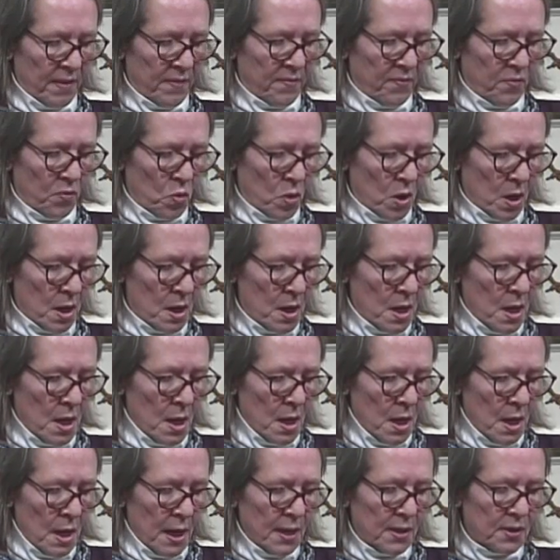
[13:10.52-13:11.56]
for.
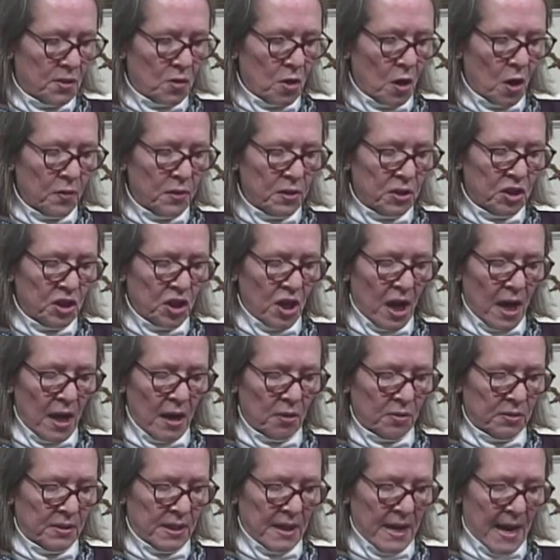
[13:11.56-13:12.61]
It's called the
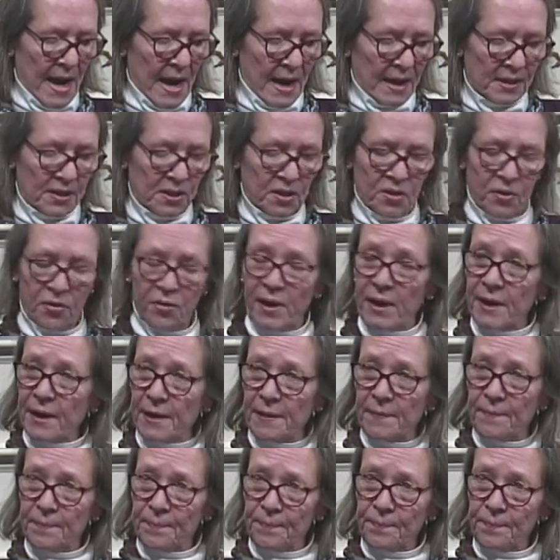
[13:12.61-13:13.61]
Child Tax Credit.